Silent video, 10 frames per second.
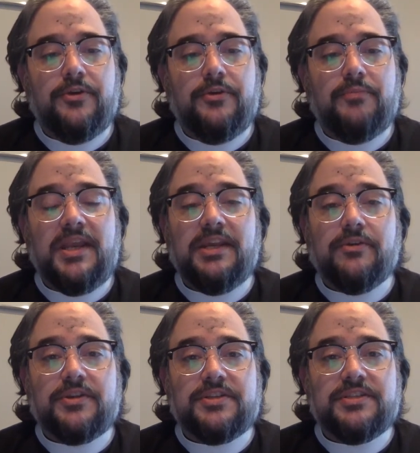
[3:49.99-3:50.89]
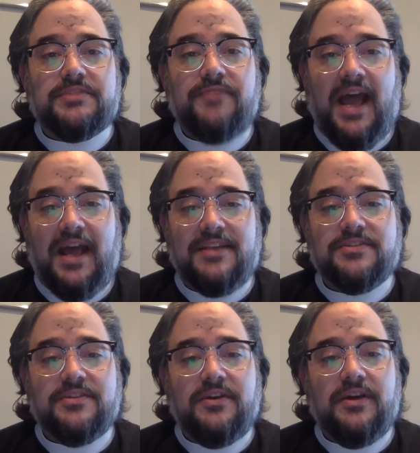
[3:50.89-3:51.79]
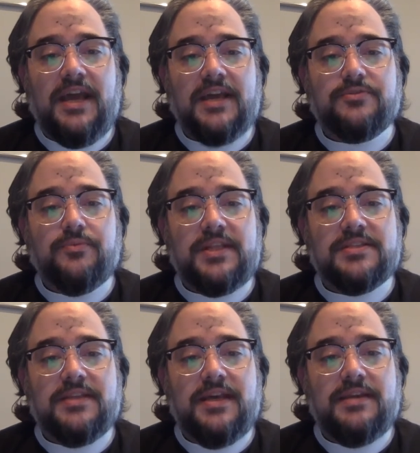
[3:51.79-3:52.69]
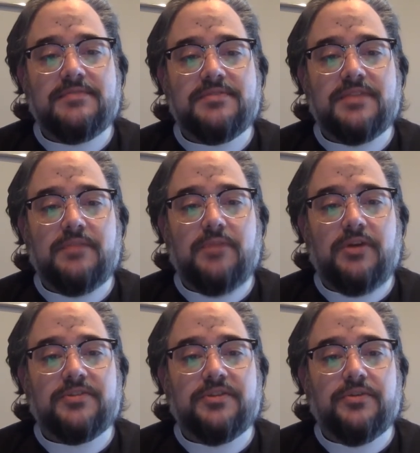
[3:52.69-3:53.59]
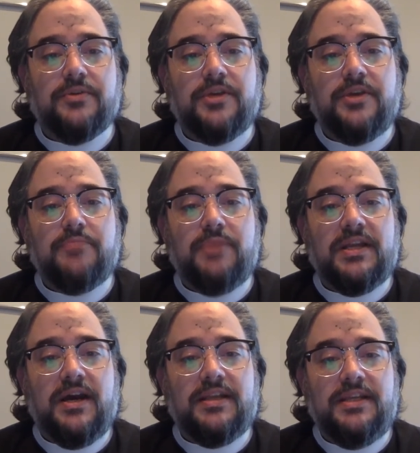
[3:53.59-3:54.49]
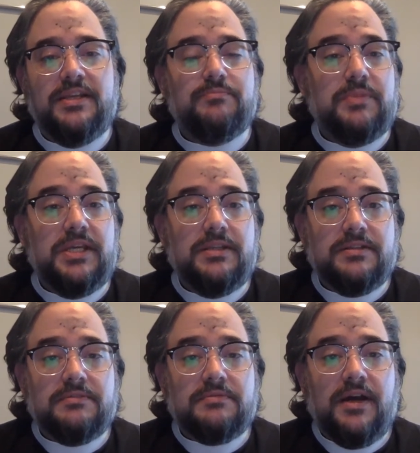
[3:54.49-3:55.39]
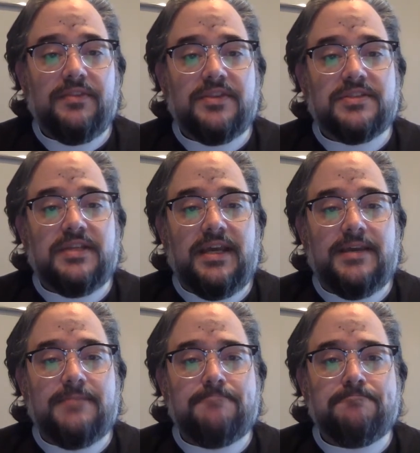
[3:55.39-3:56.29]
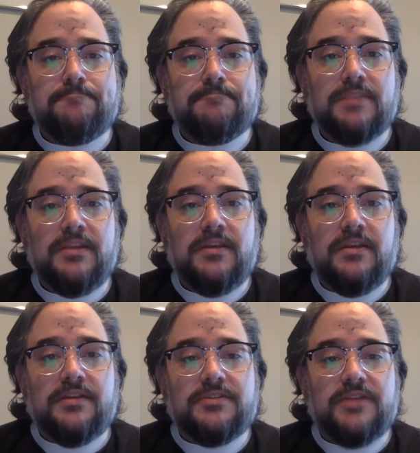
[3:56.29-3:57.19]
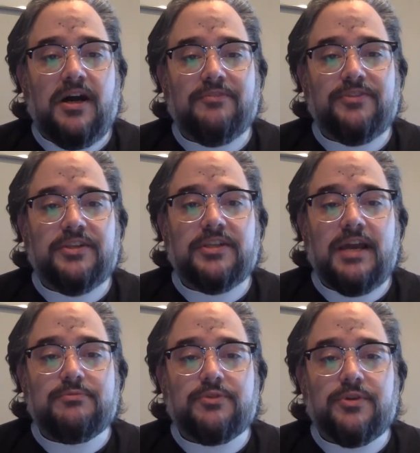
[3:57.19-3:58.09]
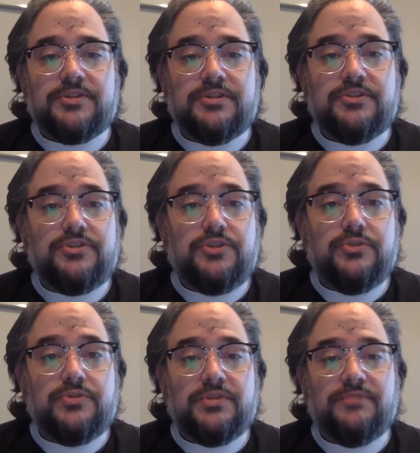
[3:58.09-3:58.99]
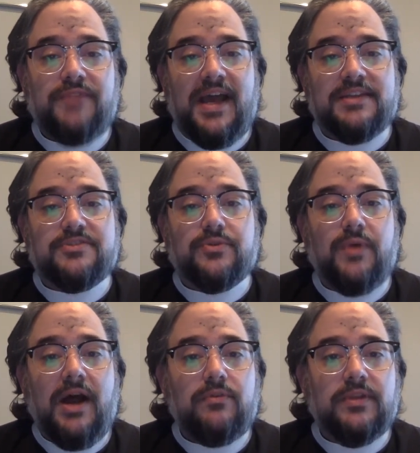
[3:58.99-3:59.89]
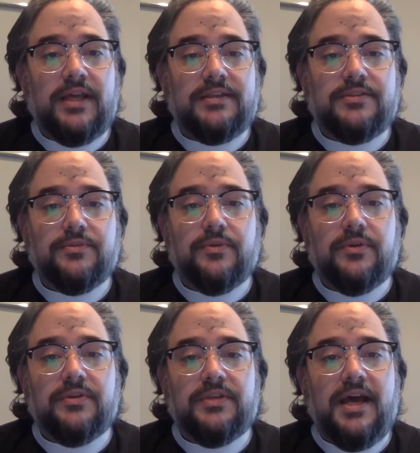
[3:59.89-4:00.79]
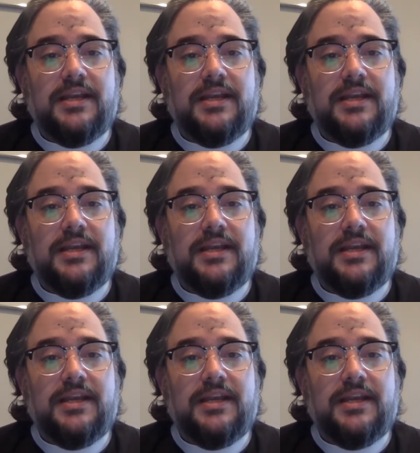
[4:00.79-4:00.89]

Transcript: Many Christians fast on Ash Wednesday. Some also may not eat meat on this day. Oftentimes Christians choose to fast throughout Lent or to not